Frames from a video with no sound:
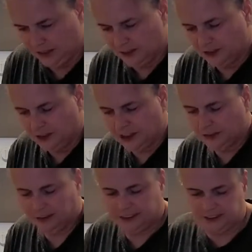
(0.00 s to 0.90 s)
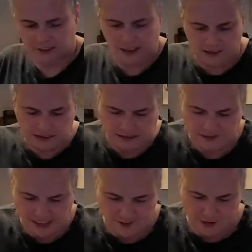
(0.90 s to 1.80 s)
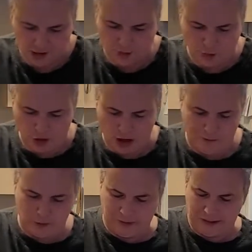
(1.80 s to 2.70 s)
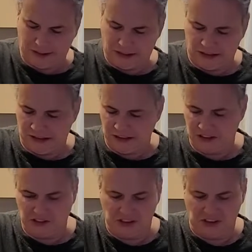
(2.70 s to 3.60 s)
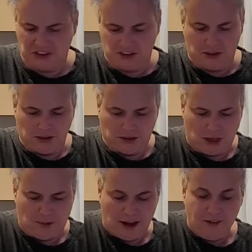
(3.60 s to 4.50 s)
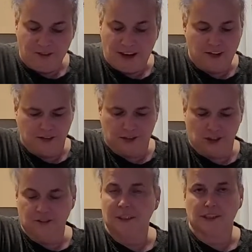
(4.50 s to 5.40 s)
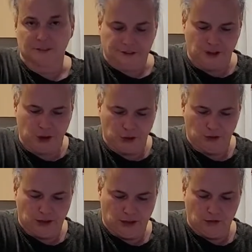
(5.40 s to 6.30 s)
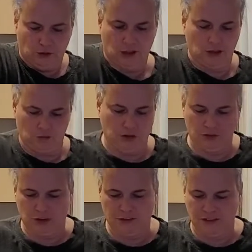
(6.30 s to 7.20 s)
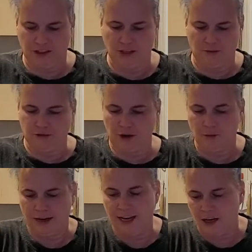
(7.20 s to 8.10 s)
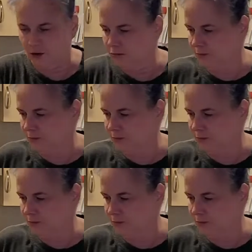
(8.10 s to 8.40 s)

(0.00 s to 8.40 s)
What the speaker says: So this, what this does is it saves us probably about 5 servings of food that we would have ended up throwing out.